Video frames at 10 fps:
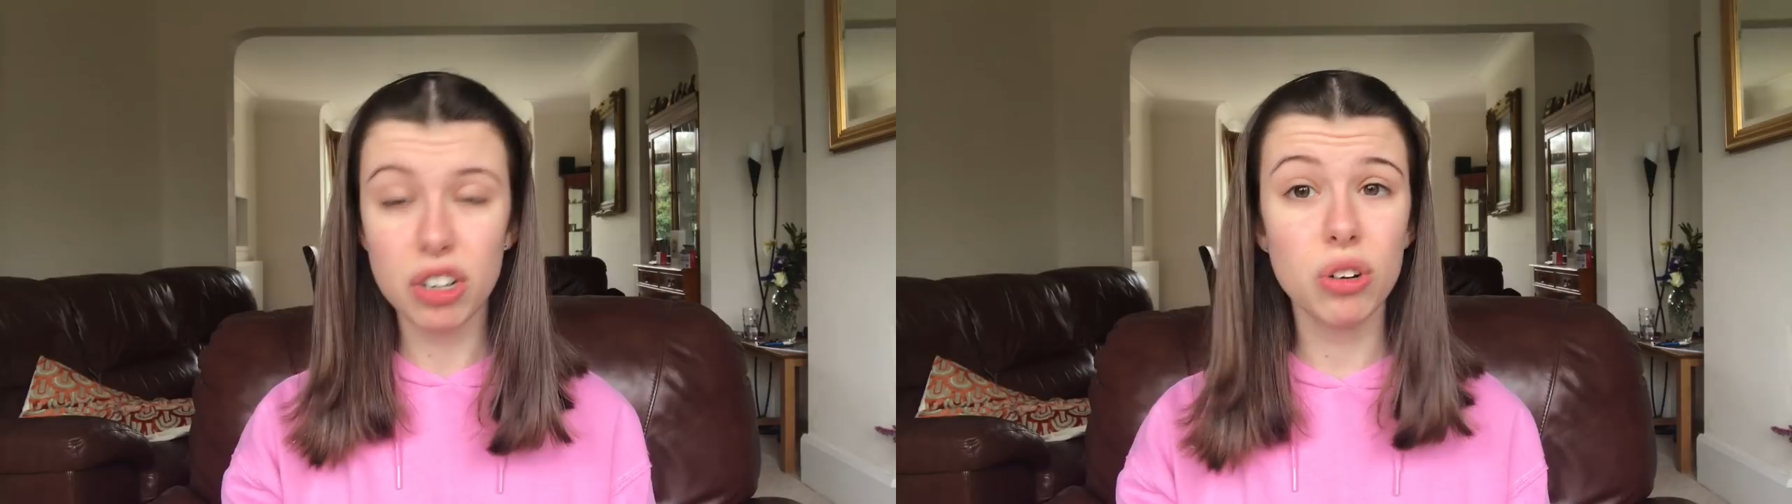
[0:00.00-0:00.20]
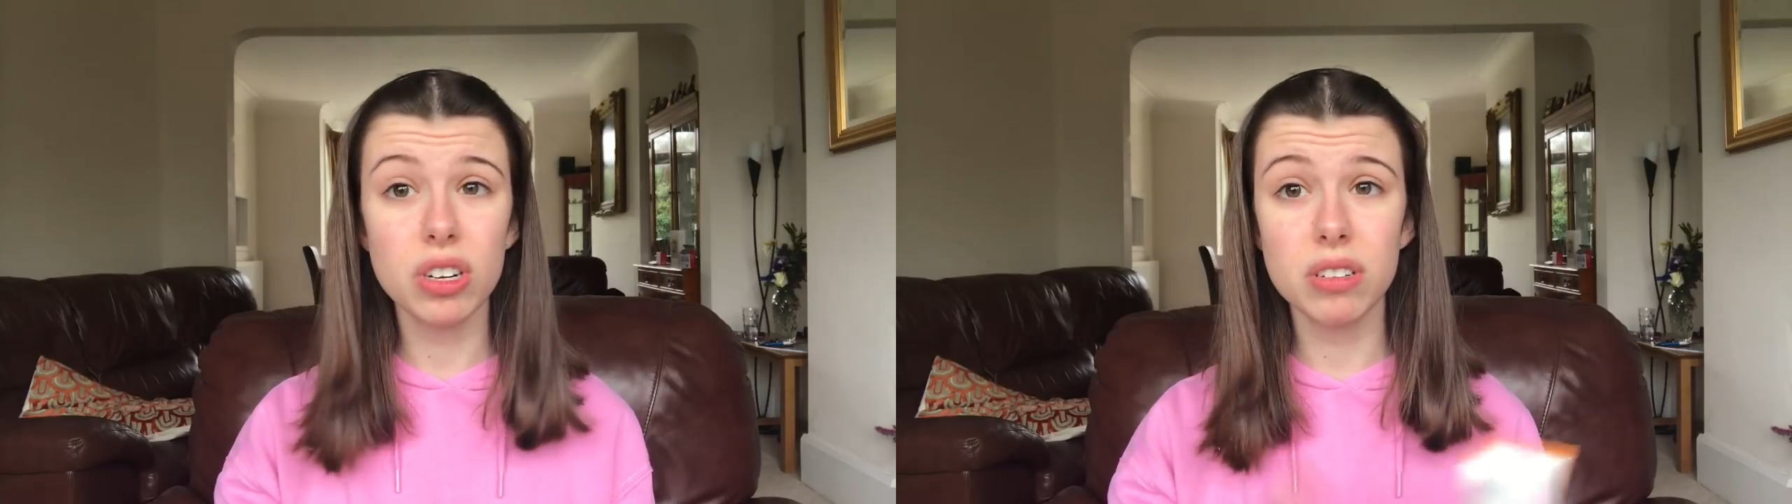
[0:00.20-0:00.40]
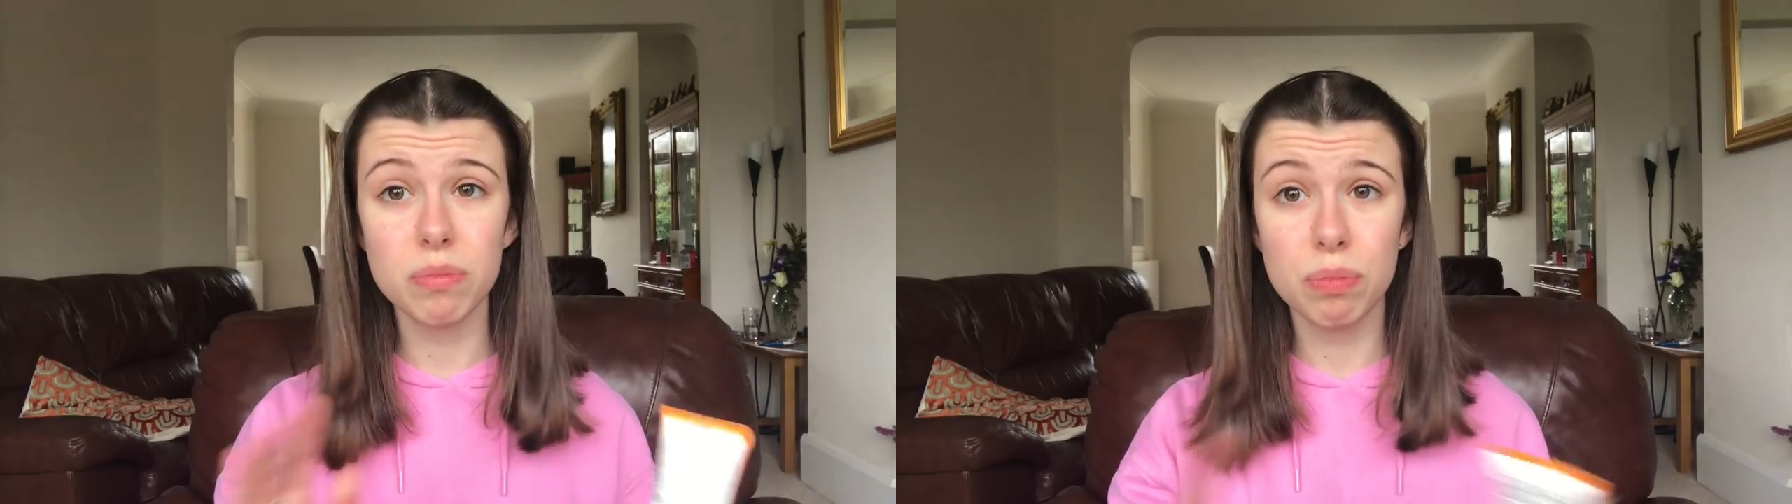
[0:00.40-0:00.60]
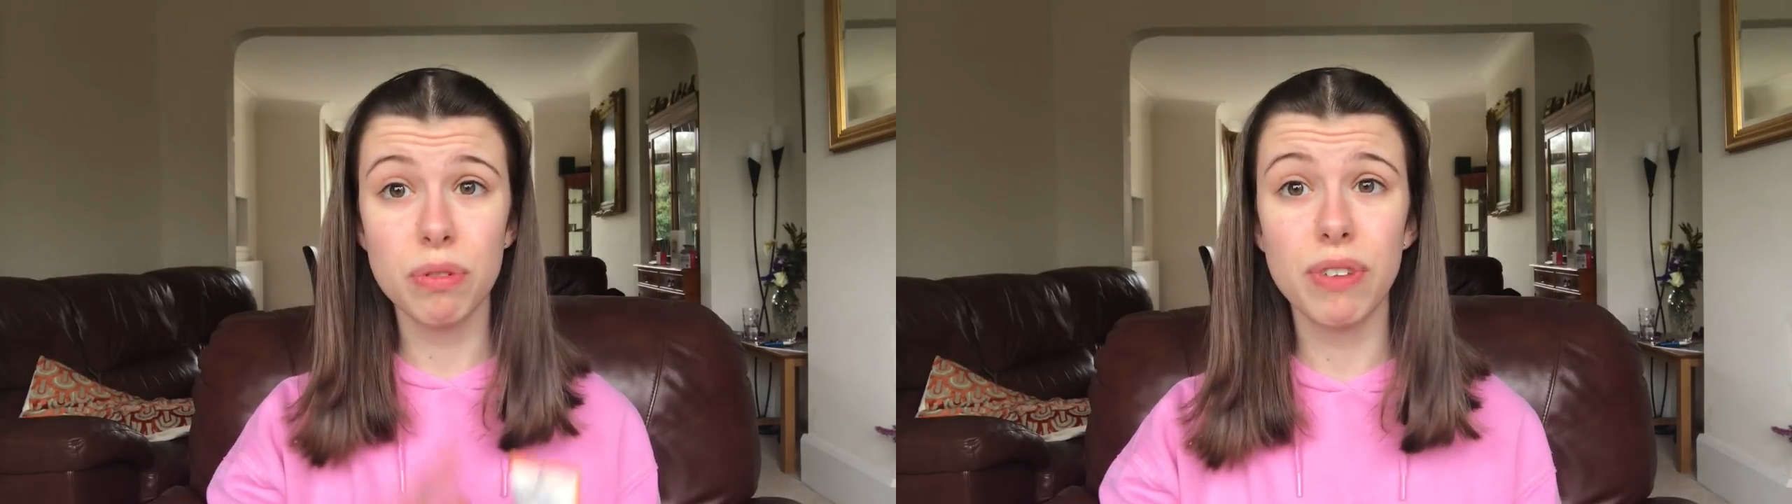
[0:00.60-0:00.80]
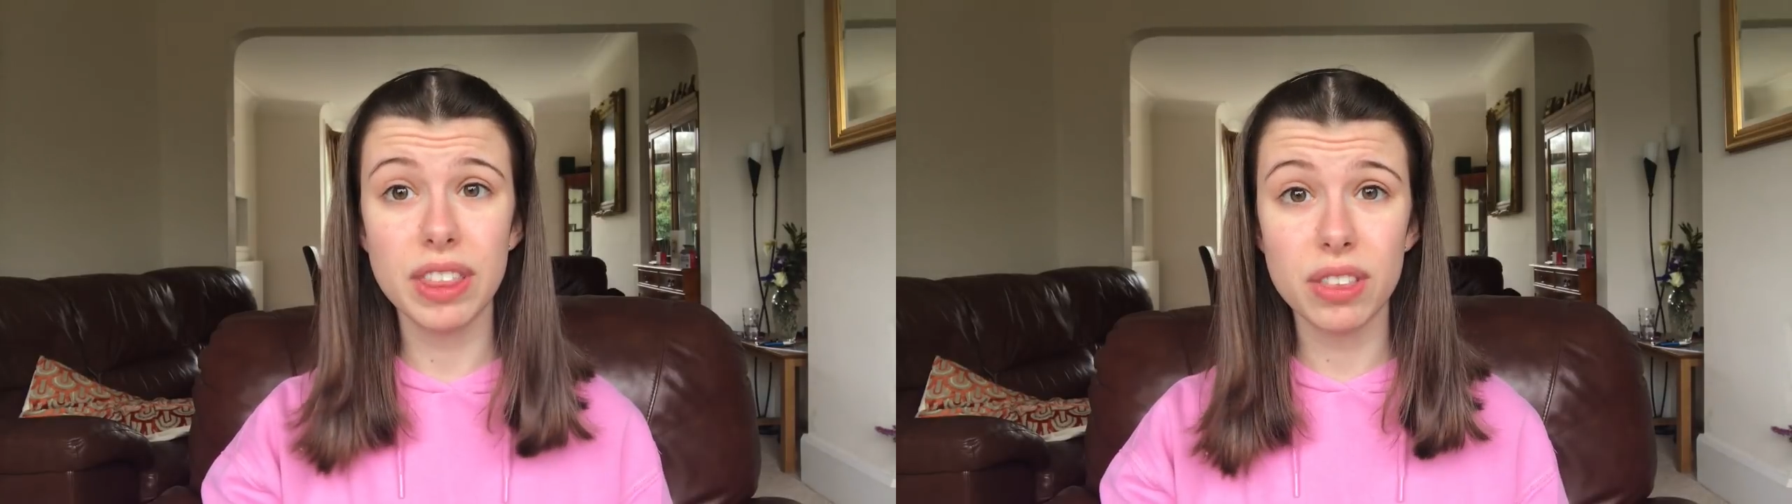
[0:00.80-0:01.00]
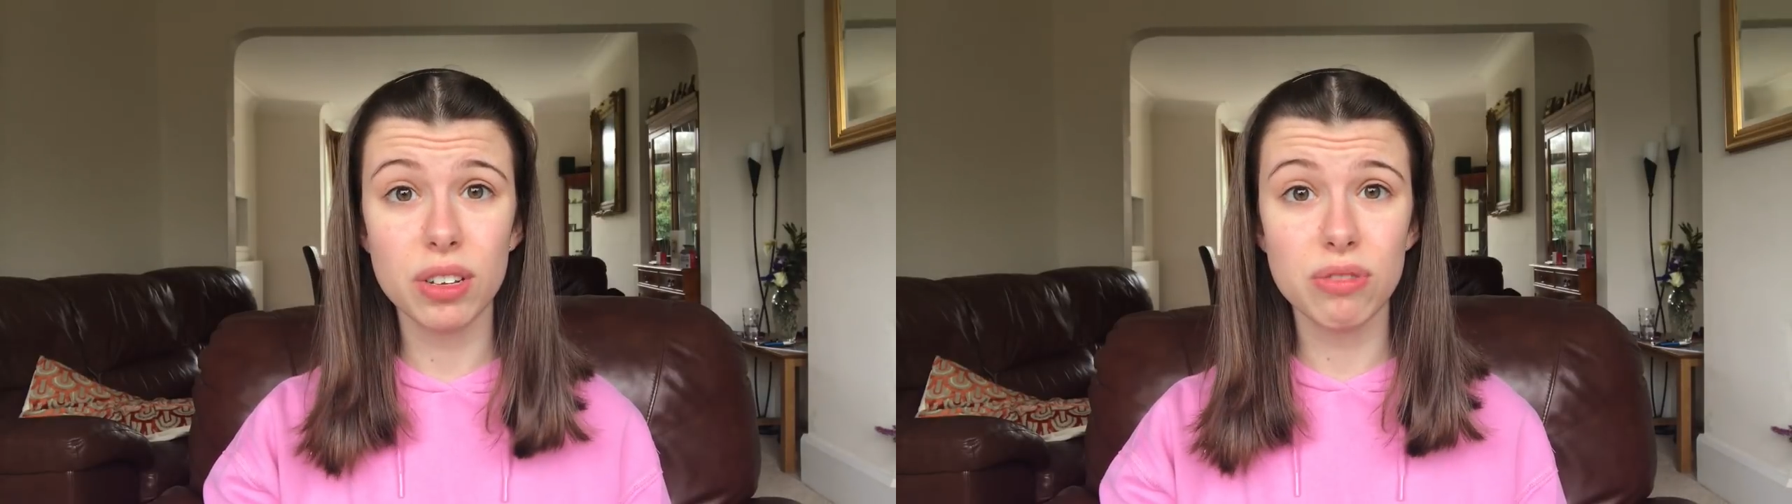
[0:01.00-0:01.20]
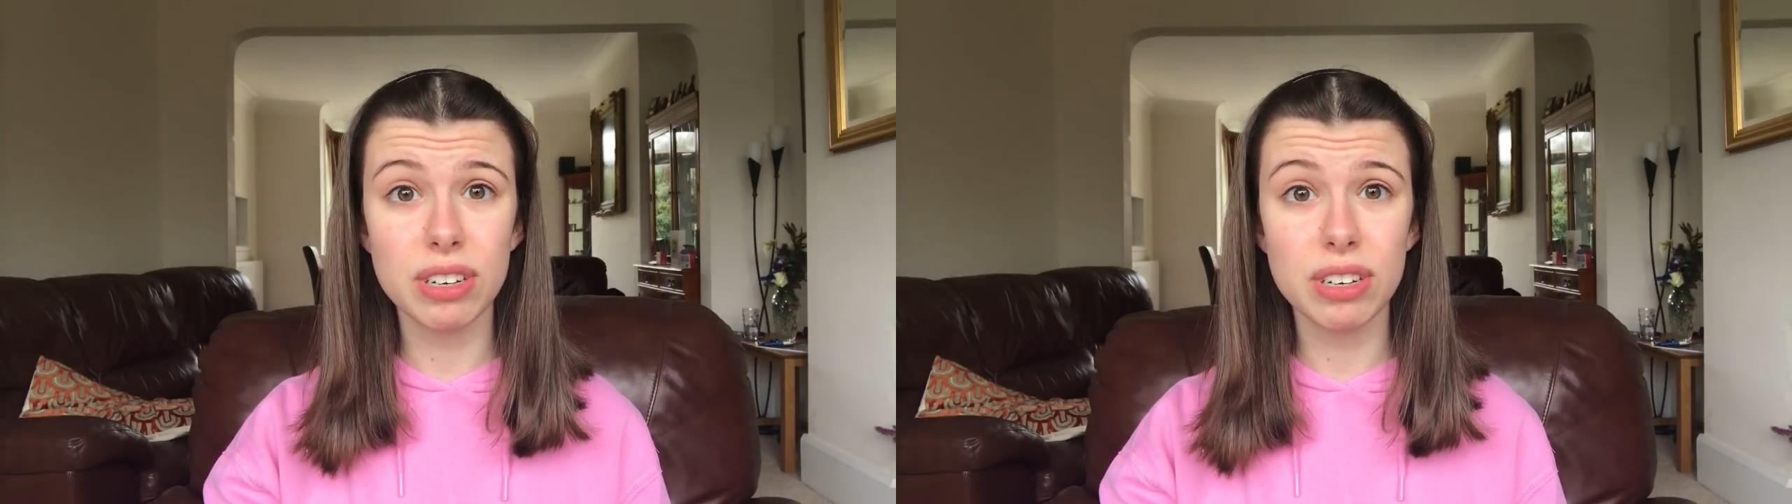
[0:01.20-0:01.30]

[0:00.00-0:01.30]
Gotta prevent those